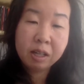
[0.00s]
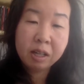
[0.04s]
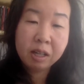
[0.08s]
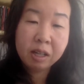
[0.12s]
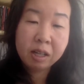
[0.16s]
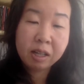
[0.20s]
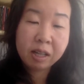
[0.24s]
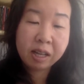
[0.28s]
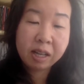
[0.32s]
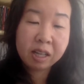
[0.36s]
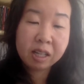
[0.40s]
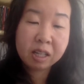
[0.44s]

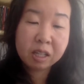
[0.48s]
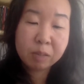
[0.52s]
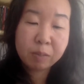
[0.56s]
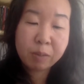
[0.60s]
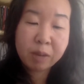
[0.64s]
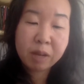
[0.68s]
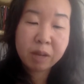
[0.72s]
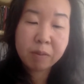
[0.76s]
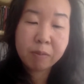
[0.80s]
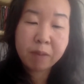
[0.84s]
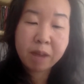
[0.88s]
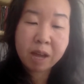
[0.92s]
Like a
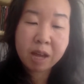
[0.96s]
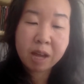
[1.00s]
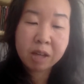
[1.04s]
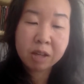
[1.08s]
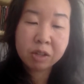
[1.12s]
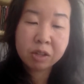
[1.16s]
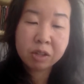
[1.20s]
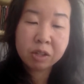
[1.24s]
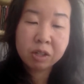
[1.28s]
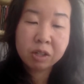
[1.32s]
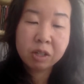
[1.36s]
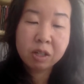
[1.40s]
spent
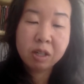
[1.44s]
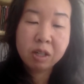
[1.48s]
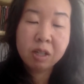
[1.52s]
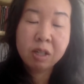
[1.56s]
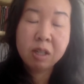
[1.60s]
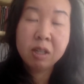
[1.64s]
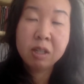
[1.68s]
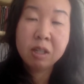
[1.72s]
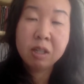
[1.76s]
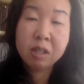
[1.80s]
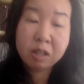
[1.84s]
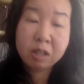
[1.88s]
match,
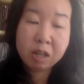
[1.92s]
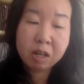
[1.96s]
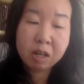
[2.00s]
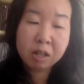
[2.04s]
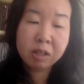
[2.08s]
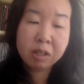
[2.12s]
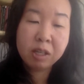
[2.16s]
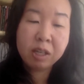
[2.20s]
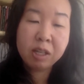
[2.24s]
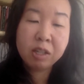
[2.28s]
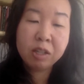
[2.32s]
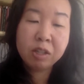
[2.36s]
the
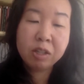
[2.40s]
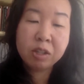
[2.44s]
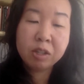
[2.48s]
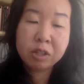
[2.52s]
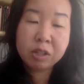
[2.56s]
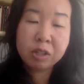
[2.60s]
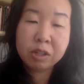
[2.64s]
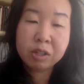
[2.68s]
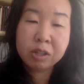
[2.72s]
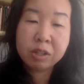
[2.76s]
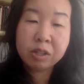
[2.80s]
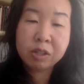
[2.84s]
darlings
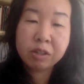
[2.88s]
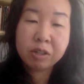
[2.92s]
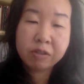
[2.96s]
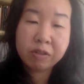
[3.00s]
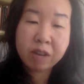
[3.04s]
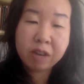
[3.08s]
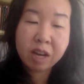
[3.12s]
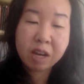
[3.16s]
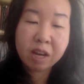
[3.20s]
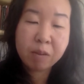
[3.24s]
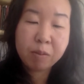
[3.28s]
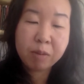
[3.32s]
turn to
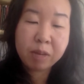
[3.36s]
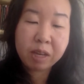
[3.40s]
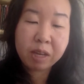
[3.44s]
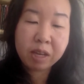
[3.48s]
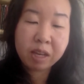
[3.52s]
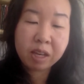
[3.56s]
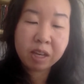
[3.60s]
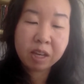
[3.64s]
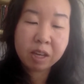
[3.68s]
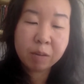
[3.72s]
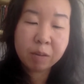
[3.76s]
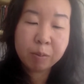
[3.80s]
find
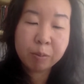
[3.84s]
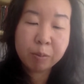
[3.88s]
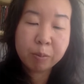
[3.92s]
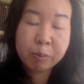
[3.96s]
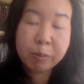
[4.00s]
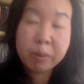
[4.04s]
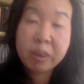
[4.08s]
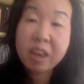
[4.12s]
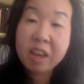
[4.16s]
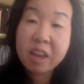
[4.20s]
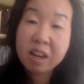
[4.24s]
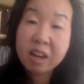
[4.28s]
me,
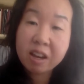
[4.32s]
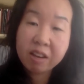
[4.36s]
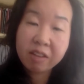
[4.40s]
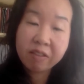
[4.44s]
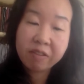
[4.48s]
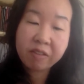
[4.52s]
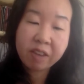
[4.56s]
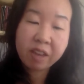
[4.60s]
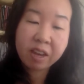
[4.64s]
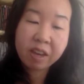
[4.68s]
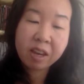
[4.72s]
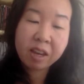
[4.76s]
and I
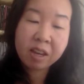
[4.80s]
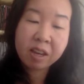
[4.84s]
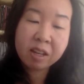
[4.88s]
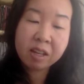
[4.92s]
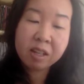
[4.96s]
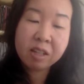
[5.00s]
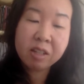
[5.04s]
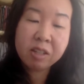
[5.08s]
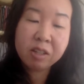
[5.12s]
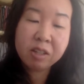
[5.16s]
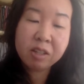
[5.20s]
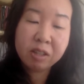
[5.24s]
fade
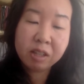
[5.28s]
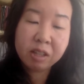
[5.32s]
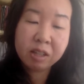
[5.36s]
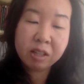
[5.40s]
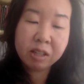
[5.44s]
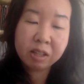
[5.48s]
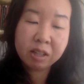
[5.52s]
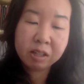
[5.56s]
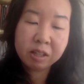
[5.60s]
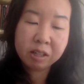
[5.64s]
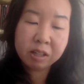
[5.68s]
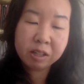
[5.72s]
into the
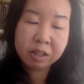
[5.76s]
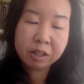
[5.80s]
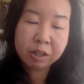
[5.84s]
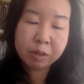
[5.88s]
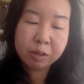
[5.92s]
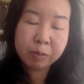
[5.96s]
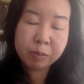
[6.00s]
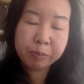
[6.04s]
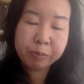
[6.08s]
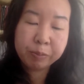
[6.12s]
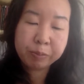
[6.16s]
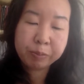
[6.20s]
glitter.
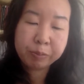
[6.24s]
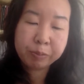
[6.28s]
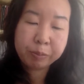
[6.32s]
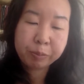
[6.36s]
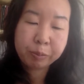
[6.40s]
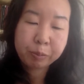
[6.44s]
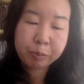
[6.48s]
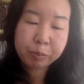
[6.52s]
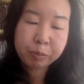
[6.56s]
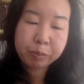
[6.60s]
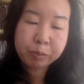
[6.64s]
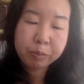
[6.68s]

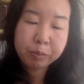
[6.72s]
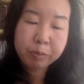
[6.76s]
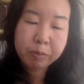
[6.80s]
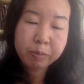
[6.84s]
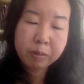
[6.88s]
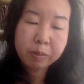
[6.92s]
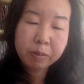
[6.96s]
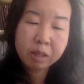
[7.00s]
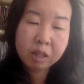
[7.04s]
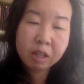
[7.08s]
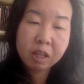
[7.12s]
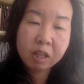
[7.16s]

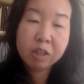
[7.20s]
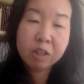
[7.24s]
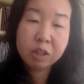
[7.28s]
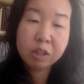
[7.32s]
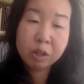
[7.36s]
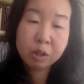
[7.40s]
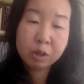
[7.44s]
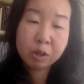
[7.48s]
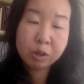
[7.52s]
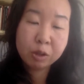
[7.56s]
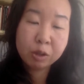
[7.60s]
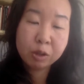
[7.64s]
A
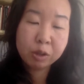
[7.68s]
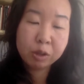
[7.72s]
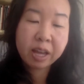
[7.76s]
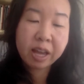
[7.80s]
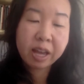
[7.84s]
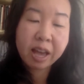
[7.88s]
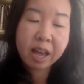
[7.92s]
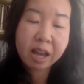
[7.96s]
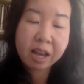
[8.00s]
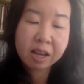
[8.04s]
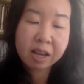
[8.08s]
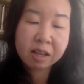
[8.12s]
sequoia
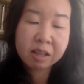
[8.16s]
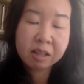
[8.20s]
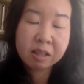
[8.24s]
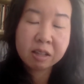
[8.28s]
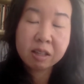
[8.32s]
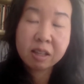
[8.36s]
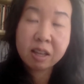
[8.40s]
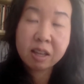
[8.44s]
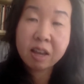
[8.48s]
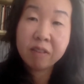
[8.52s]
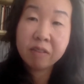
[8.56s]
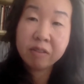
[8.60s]

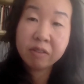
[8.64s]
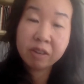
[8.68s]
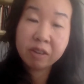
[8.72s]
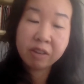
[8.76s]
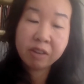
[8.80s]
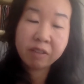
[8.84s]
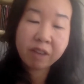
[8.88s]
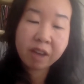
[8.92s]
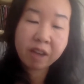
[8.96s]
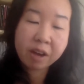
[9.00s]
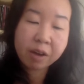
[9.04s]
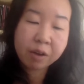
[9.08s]
has every
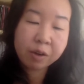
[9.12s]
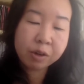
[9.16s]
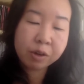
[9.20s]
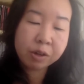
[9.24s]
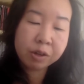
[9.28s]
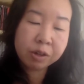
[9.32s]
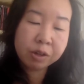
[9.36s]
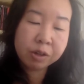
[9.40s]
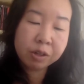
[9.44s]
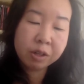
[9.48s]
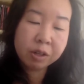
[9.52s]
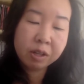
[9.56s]

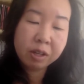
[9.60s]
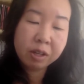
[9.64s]
vow